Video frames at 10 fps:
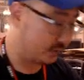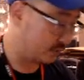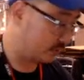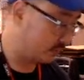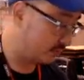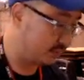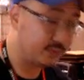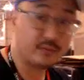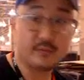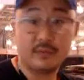
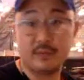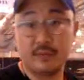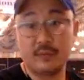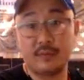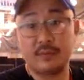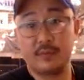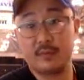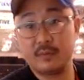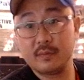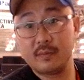
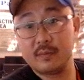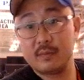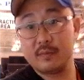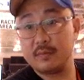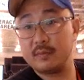Nobody speaks.